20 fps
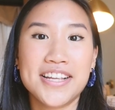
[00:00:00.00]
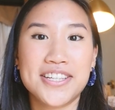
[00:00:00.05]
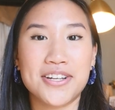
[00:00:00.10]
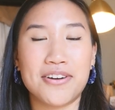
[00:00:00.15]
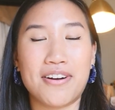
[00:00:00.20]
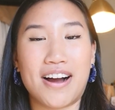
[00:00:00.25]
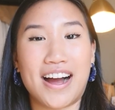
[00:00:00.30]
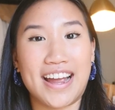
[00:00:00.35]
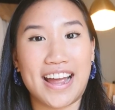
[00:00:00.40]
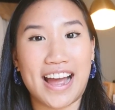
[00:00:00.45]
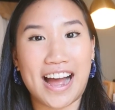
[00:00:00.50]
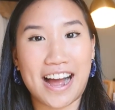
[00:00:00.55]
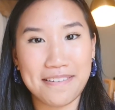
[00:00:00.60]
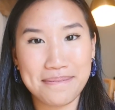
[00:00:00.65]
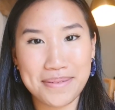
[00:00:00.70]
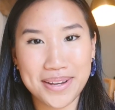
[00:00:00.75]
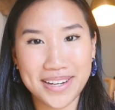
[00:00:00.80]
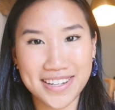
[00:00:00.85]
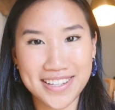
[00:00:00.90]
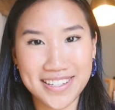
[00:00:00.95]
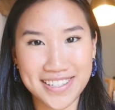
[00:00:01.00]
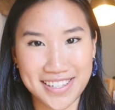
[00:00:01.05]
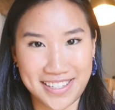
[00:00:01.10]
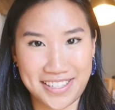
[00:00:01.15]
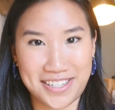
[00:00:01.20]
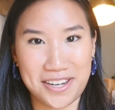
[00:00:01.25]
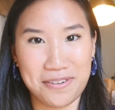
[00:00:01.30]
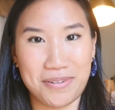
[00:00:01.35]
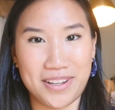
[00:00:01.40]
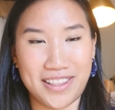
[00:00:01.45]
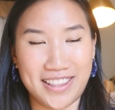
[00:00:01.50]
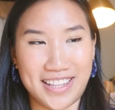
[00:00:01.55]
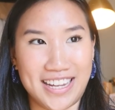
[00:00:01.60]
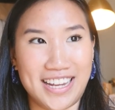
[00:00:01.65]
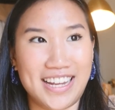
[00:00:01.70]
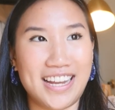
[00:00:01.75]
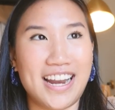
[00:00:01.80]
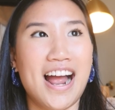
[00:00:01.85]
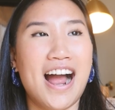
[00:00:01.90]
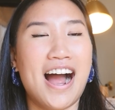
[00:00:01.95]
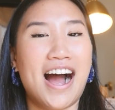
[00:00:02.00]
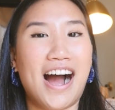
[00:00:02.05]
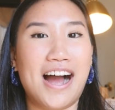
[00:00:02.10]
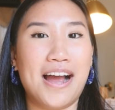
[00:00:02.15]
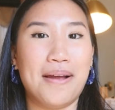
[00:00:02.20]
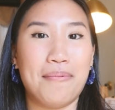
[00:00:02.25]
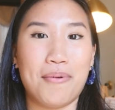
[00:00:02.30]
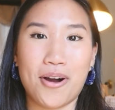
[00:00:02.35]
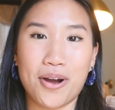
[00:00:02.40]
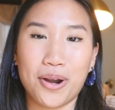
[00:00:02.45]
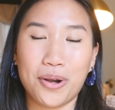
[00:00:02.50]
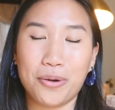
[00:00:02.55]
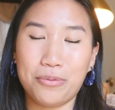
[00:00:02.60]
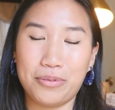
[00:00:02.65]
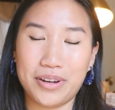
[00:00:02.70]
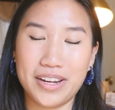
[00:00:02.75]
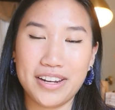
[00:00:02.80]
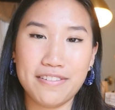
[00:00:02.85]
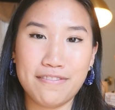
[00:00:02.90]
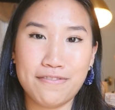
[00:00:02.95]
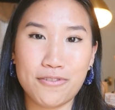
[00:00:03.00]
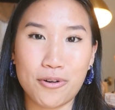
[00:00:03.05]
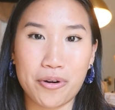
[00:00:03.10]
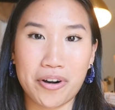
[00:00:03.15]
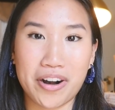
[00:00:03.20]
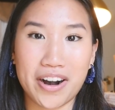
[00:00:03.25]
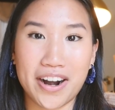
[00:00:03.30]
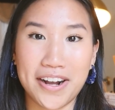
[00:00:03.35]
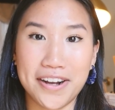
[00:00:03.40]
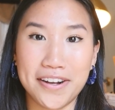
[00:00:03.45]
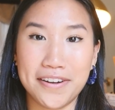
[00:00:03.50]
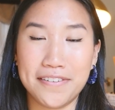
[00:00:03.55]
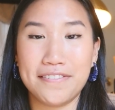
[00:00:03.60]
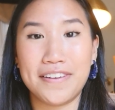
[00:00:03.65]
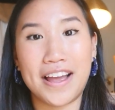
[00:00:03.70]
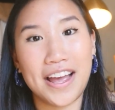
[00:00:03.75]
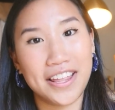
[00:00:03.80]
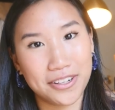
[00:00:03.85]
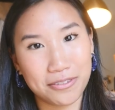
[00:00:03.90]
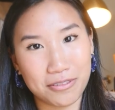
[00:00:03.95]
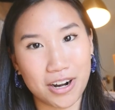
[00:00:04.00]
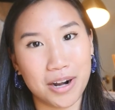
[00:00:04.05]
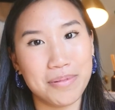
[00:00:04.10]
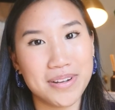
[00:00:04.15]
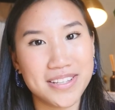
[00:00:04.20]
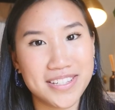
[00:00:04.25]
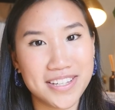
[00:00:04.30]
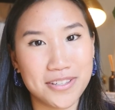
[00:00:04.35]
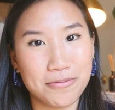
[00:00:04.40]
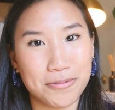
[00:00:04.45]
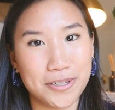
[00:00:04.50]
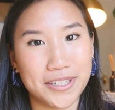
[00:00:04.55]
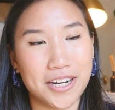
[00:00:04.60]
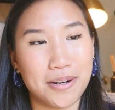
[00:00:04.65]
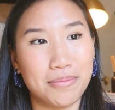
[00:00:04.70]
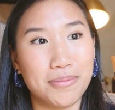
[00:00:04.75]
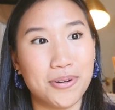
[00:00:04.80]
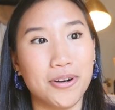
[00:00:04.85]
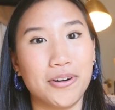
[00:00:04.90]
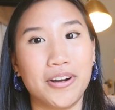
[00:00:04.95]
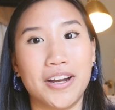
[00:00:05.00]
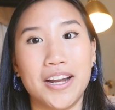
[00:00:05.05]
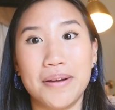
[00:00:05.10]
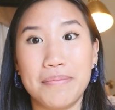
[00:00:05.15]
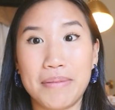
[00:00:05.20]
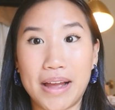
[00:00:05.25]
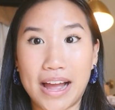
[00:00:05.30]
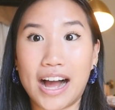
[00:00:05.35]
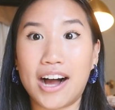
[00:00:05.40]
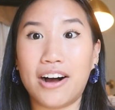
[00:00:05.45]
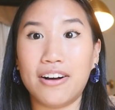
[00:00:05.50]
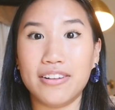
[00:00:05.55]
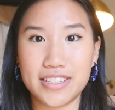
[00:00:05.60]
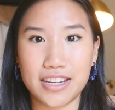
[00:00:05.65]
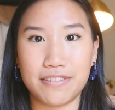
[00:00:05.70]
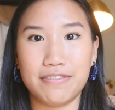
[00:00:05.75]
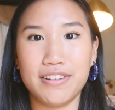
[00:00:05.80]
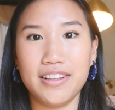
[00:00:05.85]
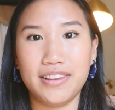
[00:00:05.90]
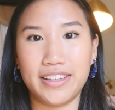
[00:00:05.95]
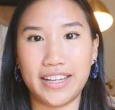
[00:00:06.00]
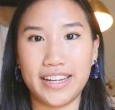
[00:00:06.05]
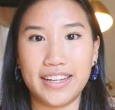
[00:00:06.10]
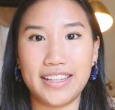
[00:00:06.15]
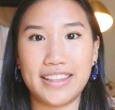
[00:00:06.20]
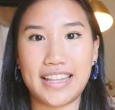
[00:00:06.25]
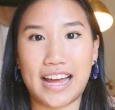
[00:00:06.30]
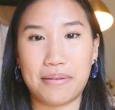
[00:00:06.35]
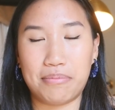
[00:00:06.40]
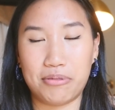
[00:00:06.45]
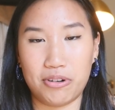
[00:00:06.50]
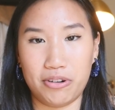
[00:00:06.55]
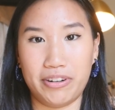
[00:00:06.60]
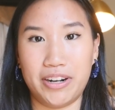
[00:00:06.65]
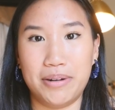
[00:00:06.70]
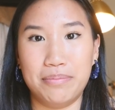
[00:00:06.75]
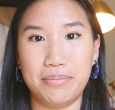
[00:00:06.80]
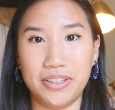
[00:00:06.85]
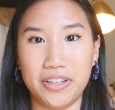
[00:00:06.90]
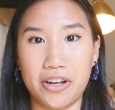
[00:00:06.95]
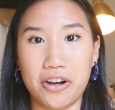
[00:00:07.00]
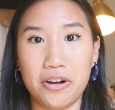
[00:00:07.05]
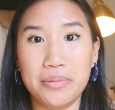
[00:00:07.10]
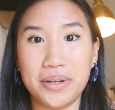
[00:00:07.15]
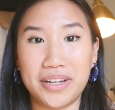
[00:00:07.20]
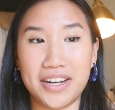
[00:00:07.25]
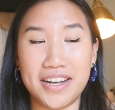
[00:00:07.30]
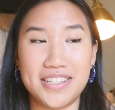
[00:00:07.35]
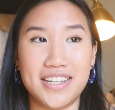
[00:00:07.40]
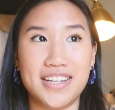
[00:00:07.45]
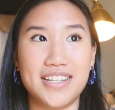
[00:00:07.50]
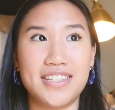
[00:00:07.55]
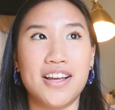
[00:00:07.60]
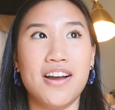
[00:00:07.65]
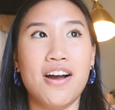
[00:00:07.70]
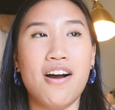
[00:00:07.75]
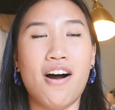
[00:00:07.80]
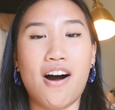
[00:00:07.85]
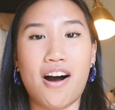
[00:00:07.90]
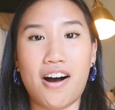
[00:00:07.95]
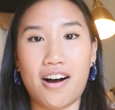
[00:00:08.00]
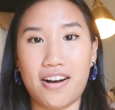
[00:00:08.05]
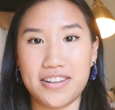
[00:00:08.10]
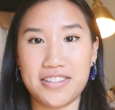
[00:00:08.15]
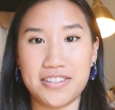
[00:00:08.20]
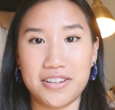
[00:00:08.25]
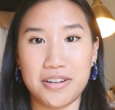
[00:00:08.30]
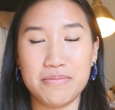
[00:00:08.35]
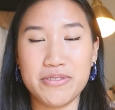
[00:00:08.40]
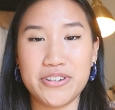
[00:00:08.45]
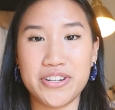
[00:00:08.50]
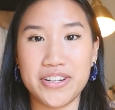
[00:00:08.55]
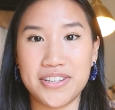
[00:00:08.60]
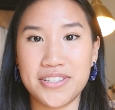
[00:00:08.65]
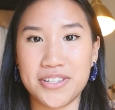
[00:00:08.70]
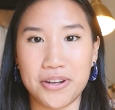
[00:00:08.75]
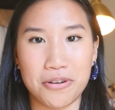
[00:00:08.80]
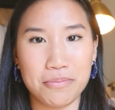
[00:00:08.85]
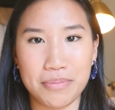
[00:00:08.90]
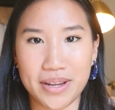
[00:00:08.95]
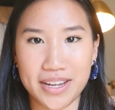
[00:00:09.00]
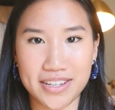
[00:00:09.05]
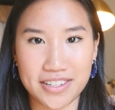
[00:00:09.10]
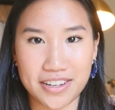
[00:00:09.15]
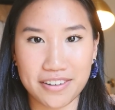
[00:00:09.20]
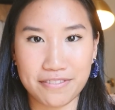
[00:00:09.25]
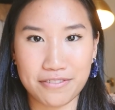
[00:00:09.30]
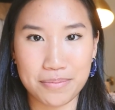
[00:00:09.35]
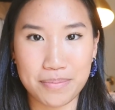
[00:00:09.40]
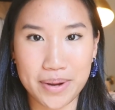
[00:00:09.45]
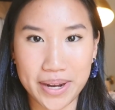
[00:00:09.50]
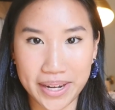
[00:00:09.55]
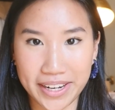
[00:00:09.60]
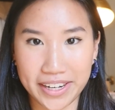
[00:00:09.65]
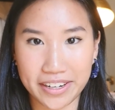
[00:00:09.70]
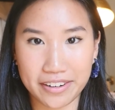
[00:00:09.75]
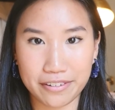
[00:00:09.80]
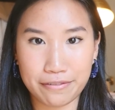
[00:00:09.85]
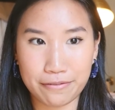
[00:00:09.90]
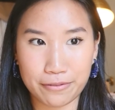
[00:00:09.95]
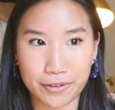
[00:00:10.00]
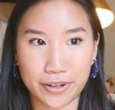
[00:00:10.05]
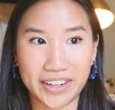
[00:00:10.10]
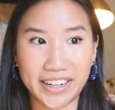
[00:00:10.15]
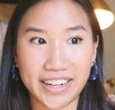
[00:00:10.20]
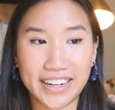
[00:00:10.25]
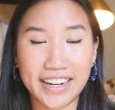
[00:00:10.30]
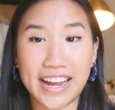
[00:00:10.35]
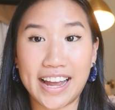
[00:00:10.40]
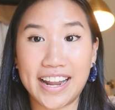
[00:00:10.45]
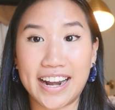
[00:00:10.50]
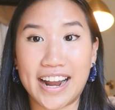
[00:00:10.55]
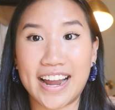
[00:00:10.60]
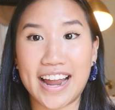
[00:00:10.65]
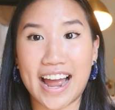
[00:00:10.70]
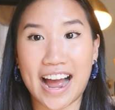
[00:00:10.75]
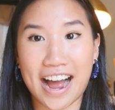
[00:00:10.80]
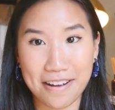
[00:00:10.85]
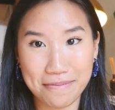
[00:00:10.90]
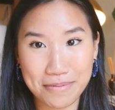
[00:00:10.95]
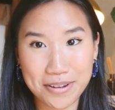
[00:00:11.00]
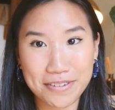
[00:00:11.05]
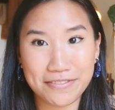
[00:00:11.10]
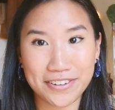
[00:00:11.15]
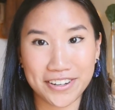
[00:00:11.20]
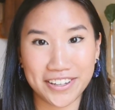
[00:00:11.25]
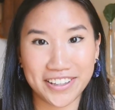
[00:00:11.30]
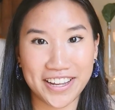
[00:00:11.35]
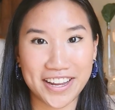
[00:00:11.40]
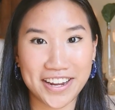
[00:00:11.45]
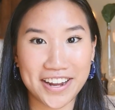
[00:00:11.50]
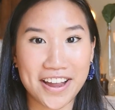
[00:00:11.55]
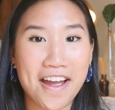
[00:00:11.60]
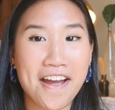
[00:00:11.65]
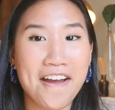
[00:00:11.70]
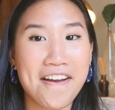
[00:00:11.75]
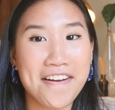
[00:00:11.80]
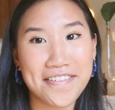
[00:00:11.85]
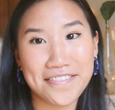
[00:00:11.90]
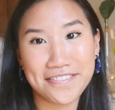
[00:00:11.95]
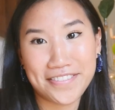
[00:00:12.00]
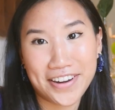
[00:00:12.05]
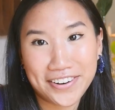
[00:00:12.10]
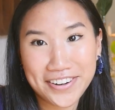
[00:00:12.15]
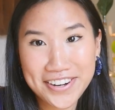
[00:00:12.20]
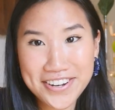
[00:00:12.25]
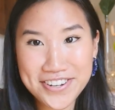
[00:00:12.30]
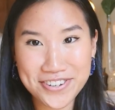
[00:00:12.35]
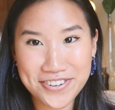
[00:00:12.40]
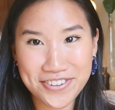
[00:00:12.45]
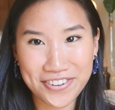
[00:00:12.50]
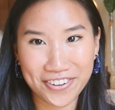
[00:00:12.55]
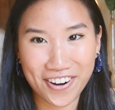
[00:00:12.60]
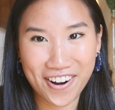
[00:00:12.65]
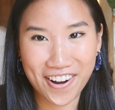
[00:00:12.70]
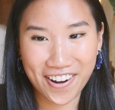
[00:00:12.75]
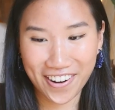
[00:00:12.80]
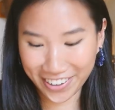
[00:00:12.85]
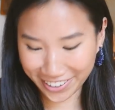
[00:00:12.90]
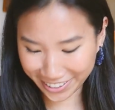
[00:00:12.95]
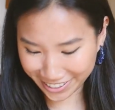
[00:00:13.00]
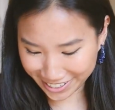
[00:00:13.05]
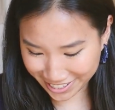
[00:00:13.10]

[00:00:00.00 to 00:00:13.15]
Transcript: So I have been consistent with it. I'm on week four of Heather Robertson's workout program. I'll definitely link that program below because it's awesome. She's so amazing for making it free, and I have been feeling very strong.